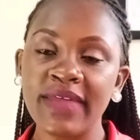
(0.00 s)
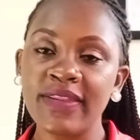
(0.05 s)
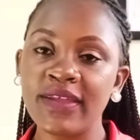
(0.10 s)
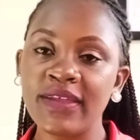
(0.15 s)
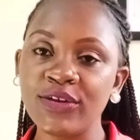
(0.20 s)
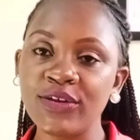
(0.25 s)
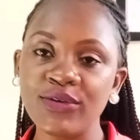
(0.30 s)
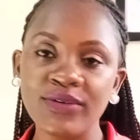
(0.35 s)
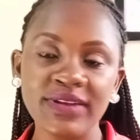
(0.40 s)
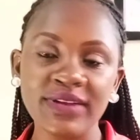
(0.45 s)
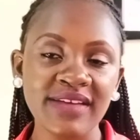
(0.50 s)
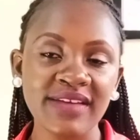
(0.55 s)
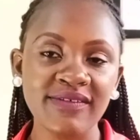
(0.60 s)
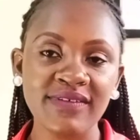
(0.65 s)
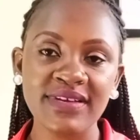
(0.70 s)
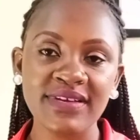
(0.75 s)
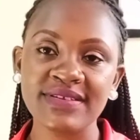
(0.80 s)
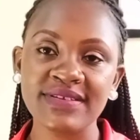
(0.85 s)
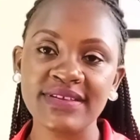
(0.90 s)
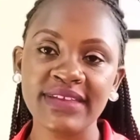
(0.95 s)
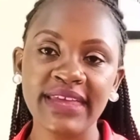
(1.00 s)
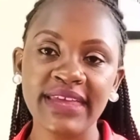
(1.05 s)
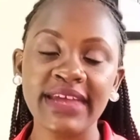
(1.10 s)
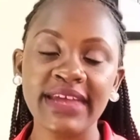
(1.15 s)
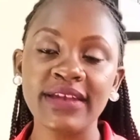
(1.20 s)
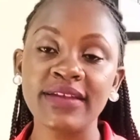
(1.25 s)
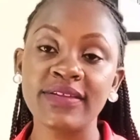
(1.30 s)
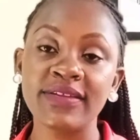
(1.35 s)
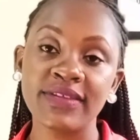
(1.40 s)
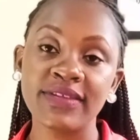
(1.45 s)
then you'll never see
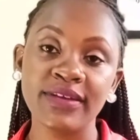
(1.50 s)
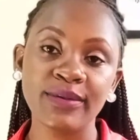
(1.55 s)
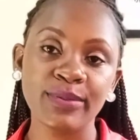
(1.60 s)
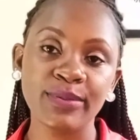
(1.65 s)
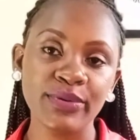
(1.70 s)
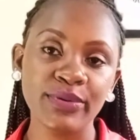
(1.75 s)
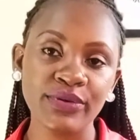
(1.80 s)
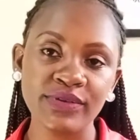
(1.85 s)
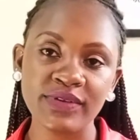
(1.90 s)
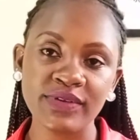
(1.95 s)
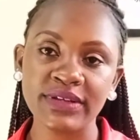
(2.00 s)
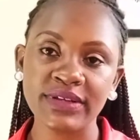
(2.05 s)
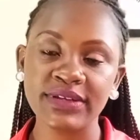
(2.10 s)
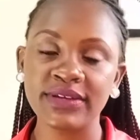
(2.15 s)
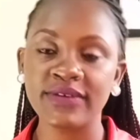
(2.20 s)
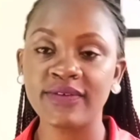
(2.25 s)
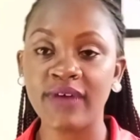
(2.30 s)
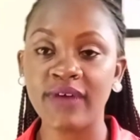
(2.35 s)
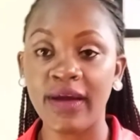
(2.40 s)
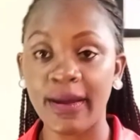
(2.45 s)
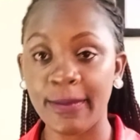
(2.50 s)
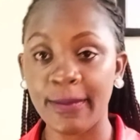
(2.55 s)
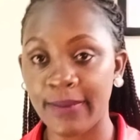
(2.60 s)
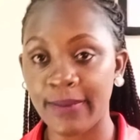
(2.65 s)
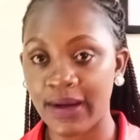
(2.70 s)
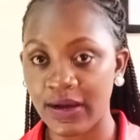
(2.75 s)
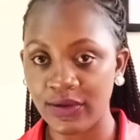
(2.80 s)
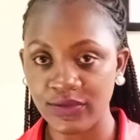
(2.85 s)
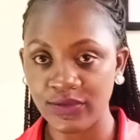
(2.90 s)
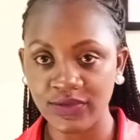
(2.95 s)
anything positive
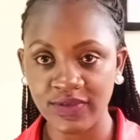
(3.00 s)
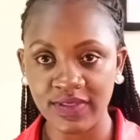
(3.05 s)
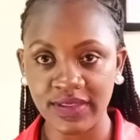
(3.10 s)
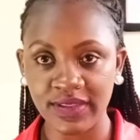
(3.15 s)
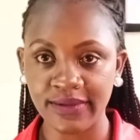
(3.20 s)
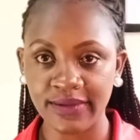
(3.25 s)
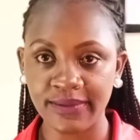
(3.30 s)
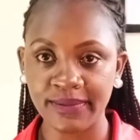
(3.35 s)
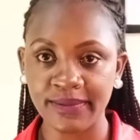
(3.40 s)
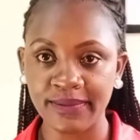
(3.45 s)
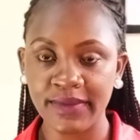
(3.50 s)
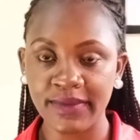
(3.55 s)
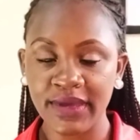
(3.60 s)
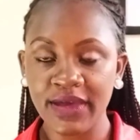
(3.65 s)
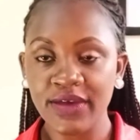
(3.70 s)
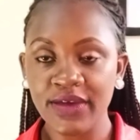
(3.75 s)
about them.